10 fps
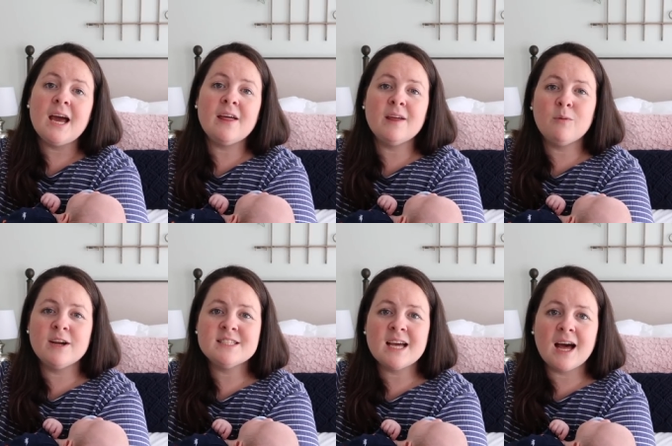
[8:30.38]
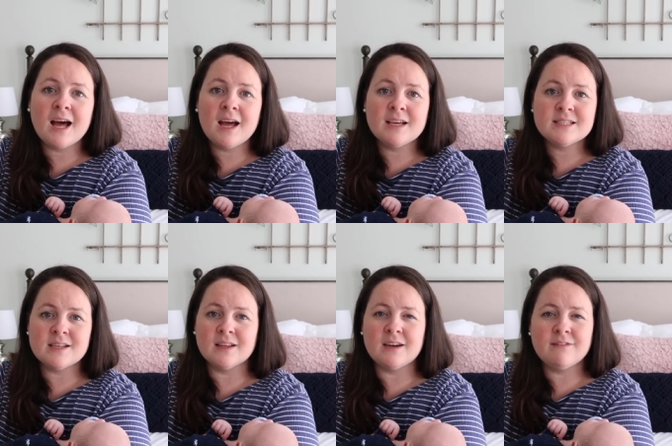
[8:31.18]
And then once I
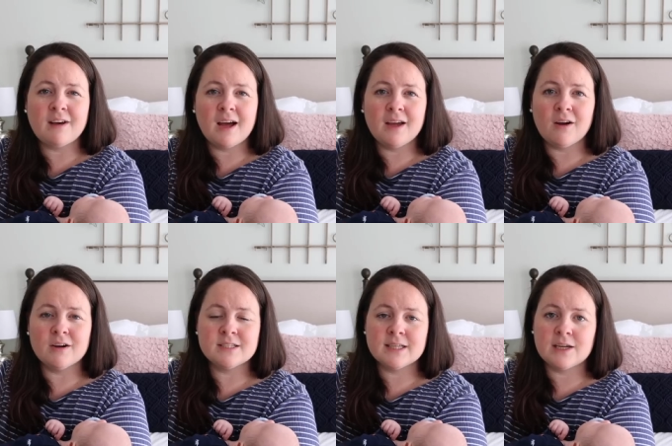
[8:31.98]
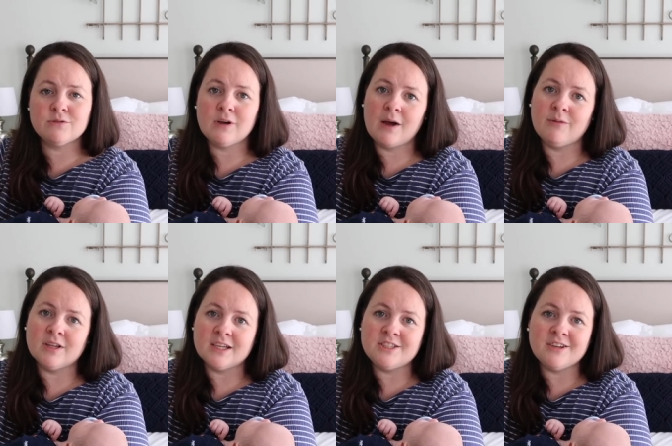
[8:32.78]
solidify our schedule, I
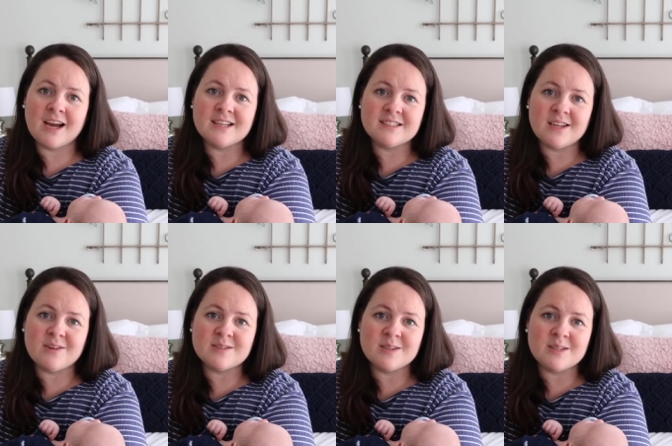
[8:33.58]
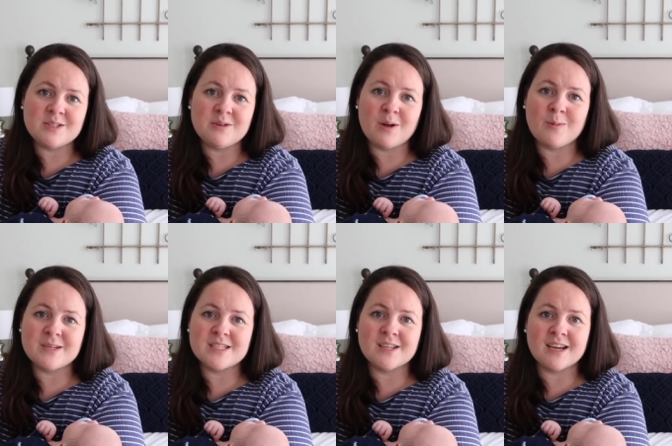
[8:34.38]
will let you guys know so that you know
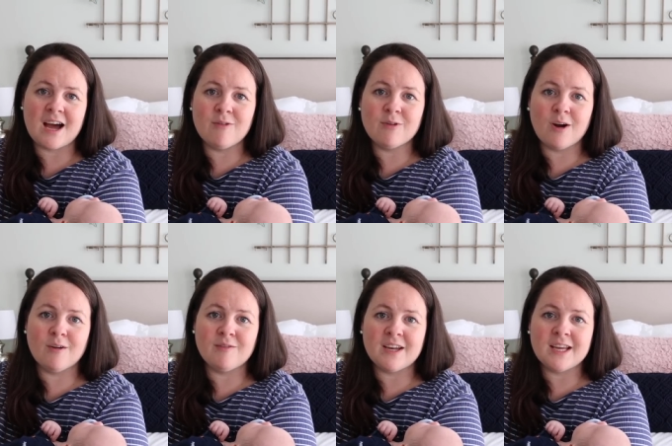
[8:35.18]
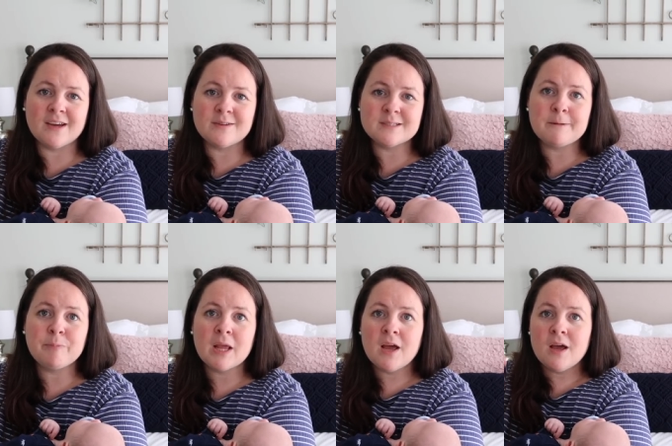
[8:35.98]
when to look out for our videos.
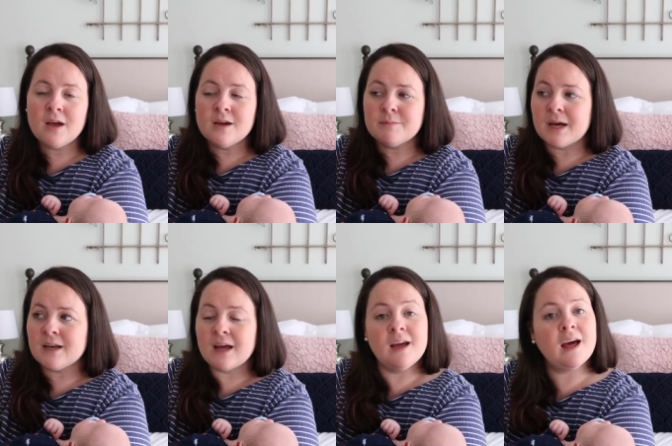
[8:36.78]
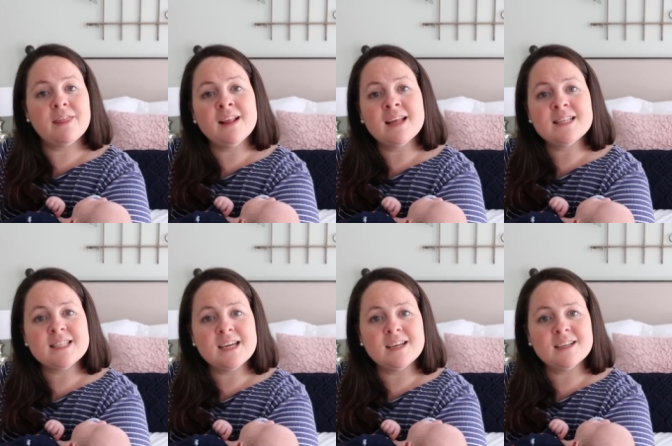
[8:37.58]
But I think
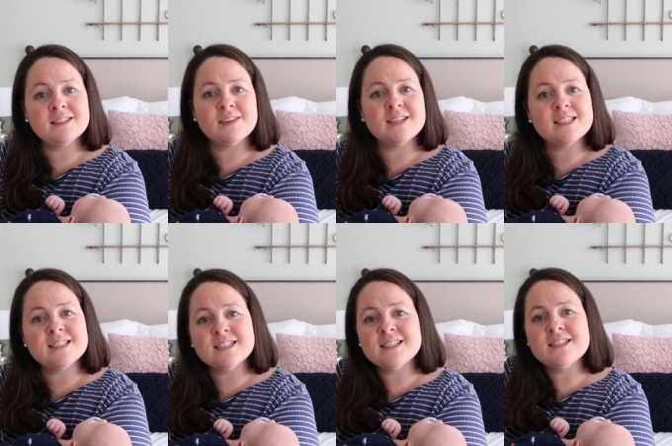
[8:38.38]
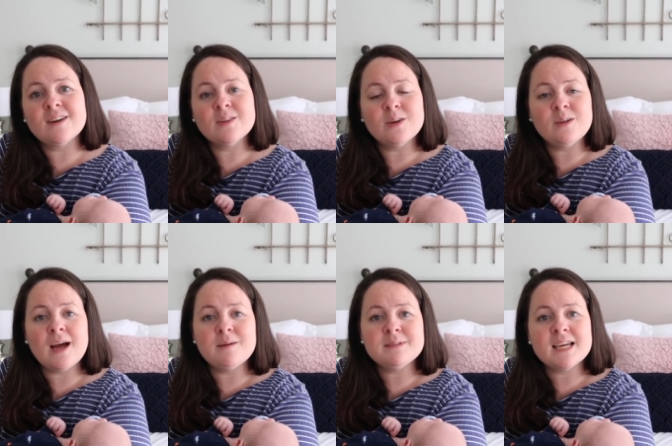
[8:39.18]
that's it. So this is just our little
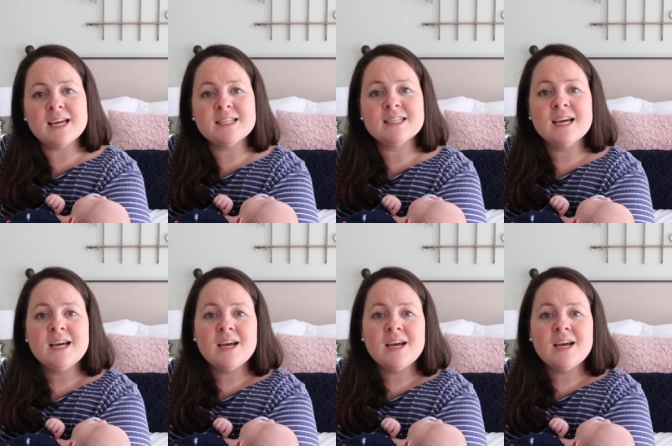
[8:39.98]
update.